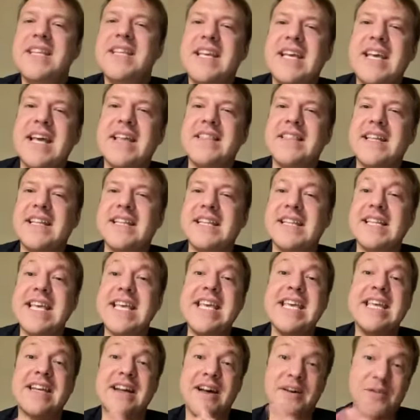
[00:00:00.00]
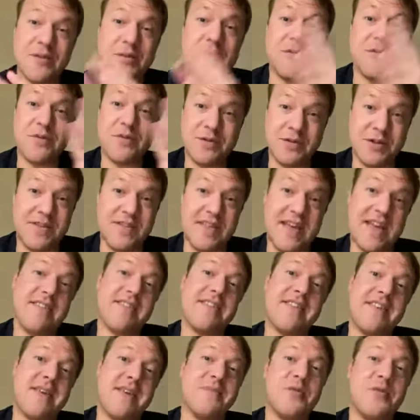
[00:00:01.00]
And then lead others to that
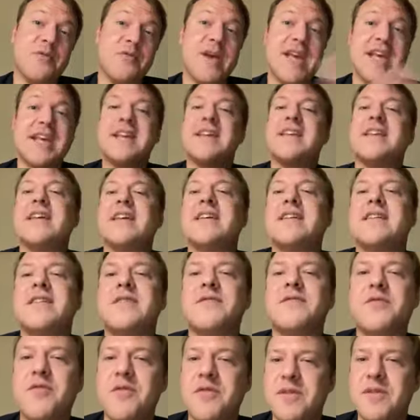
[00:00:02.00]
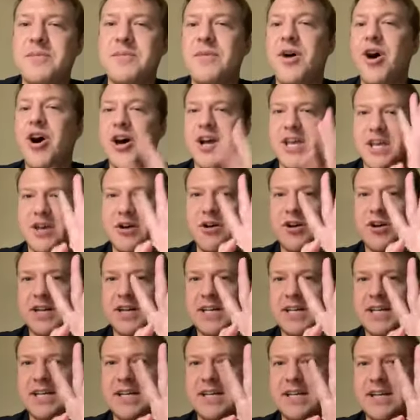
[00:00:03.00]
same awakening. Of course, in
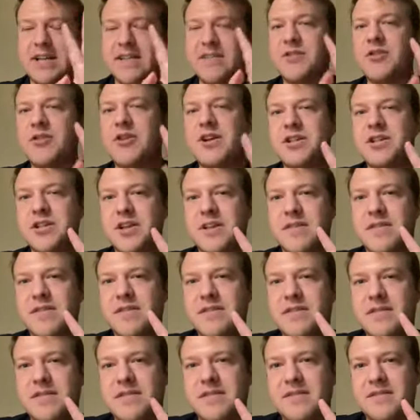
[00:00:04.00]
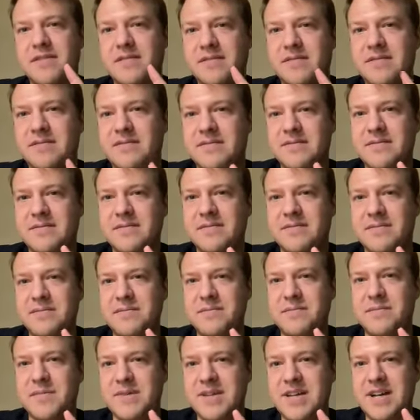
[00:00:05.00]
Mahayana, it's not just
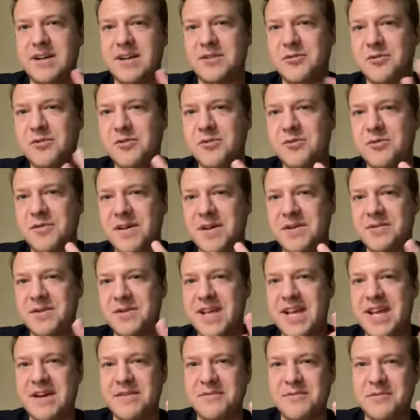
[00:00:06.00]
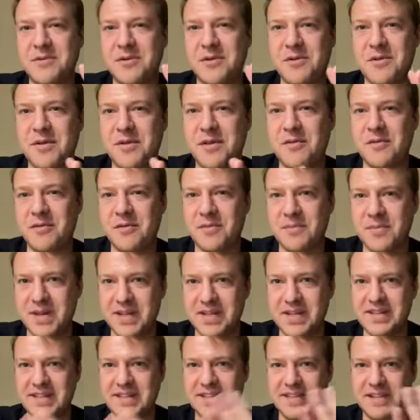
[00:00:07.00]
a goal that we have for ourselves,
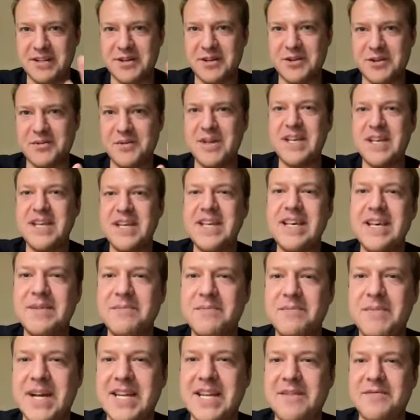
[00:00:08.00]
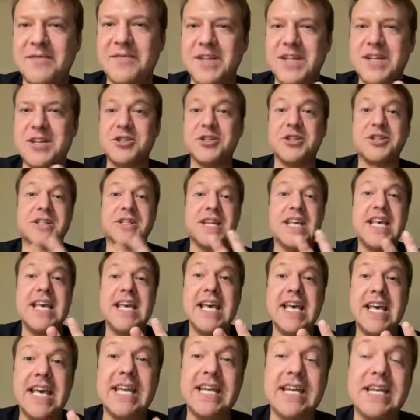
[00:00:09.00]
but, by definition.
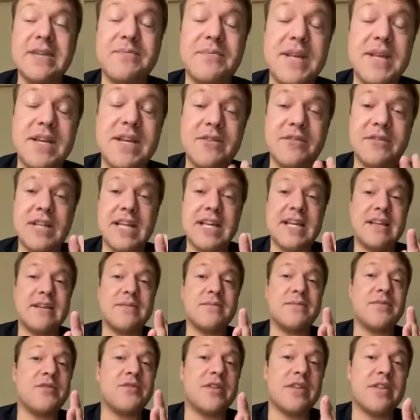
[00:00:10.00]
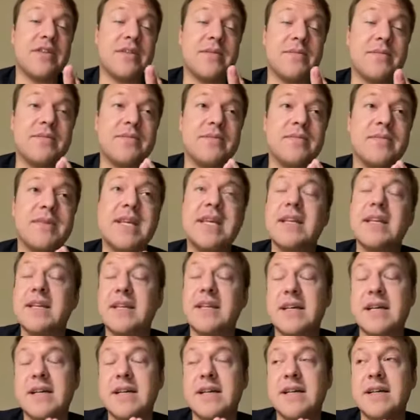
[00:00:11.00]
And in Pure Land Buddhism,
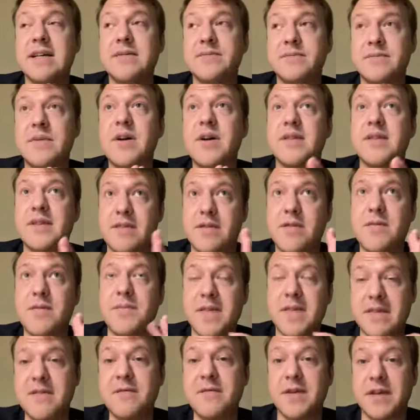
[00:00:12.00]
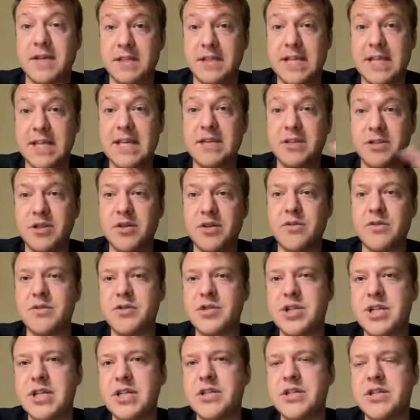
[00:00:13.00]
specifically in Jodo
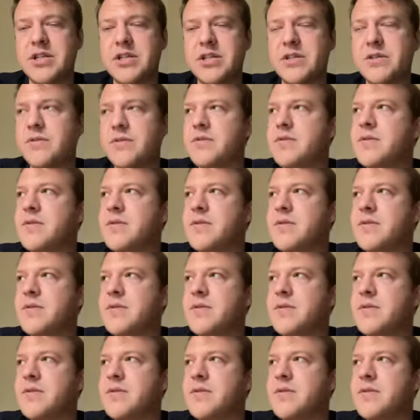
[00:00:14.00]
Shinshu,